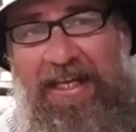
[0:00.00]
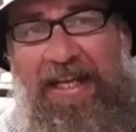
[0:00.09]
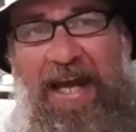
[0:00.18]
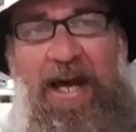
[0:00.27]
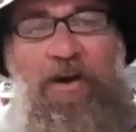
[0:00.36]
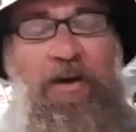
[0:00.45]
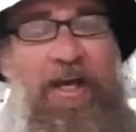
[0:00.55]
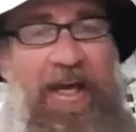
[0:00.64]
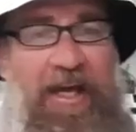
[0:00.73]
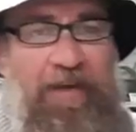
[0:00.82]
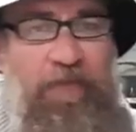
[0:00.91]
Now,
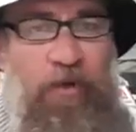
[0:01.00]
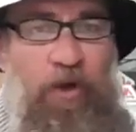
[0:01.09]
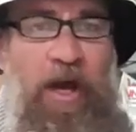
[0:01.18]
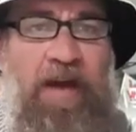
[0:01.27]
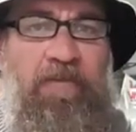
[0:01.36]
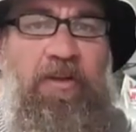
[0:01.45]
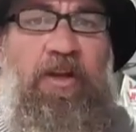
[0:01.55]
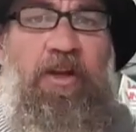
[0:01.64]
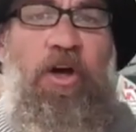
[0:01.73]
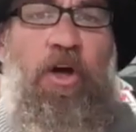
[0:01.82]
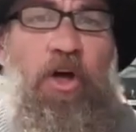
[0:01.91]
if you
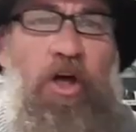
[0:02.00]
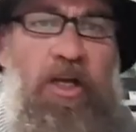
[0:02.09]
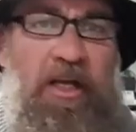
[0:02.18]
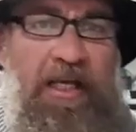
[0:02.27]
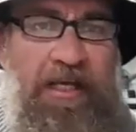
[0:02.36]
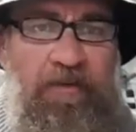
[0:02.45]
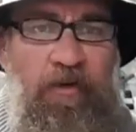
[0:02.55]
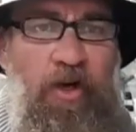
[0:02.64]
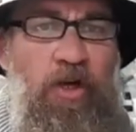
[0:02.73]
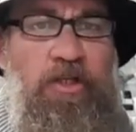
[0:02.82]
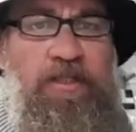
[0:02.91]
haven't heard an
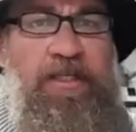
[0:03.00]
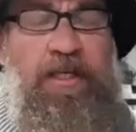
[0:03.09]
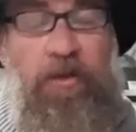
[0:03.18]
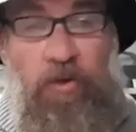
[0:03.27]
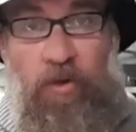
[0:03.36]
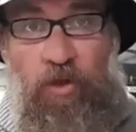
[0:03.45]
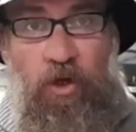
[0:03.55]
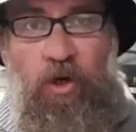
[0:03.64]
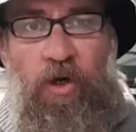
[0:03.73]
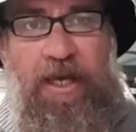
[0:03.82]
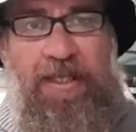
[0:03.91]
inverted signal,
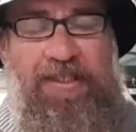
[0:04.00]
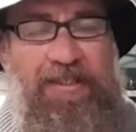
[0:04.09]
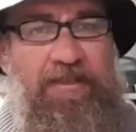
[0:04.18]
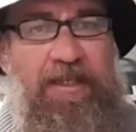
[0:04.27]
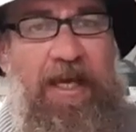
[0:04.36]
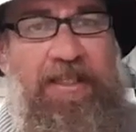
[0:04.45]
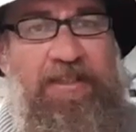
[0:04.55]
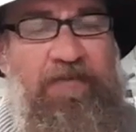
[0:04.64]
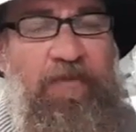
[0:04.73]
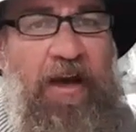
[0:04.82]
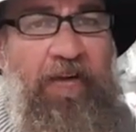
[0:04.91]
or it's
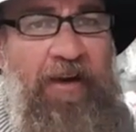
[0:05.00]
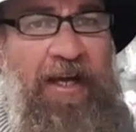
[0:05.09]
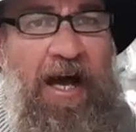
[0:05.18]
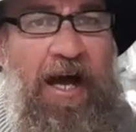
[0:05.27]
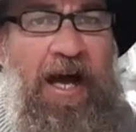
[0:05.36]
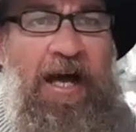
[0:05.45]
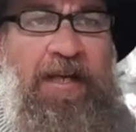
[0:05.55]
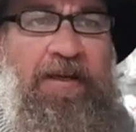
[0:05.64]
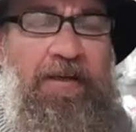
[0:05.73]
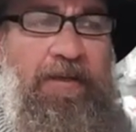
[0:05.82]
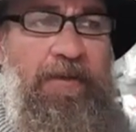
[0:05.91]
very hard,
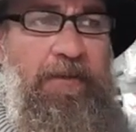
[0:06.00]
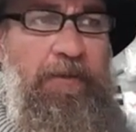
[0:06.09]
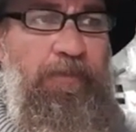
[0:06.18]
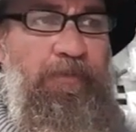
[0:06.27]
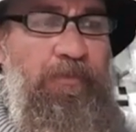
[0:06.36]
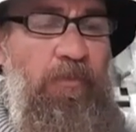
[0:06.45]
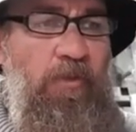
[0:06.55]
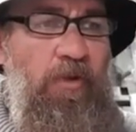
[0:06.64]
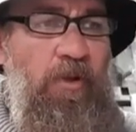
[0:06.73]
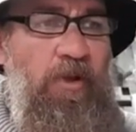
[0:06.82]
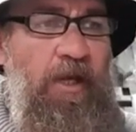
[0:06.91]

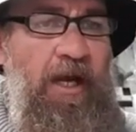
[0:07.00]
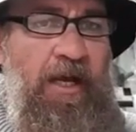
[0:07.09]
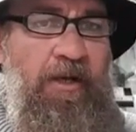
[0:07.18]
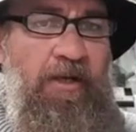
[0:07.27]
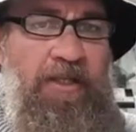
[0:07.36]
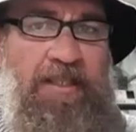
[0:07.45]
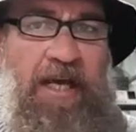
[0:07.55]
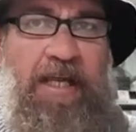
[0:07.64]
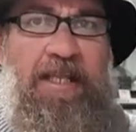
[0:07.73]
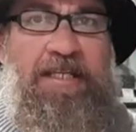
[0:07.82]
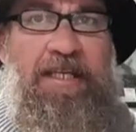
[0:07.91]
how can I
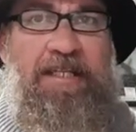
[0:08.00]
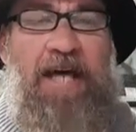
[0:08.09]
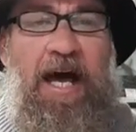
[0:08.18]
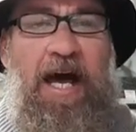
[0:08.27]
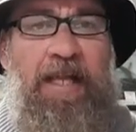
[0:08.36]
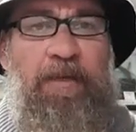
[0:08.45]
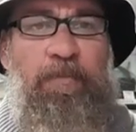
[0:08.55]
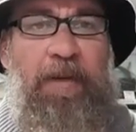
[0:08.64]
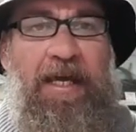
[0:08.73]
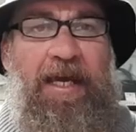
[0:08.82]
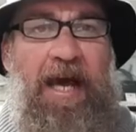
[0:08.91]
say this? It's hard to
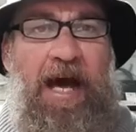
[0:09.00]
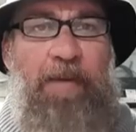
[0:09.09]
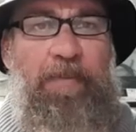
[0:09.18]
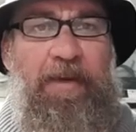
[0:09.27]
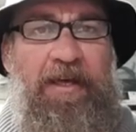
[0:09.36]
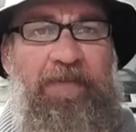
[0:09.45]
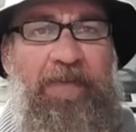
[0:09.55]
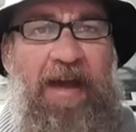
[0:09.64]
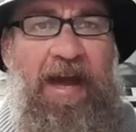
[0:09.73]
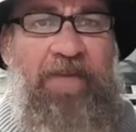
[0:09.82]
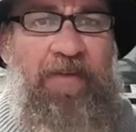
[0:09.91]
pick up if you
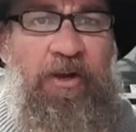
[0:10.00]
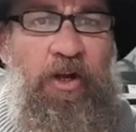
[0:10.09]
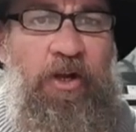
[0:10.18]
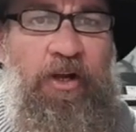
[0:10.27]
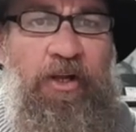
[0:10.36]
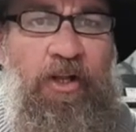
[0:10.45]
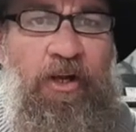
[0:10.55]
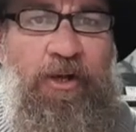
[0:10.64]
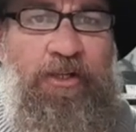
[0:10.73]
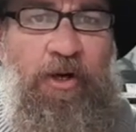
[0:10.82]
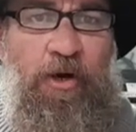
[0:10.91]
haven't heard it a
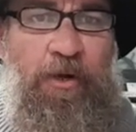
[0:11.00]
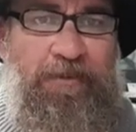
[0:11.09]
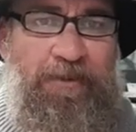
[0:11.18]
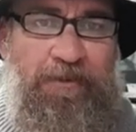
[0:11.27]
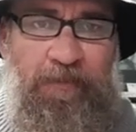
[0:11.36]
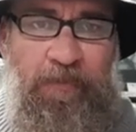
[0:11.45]
lot of times.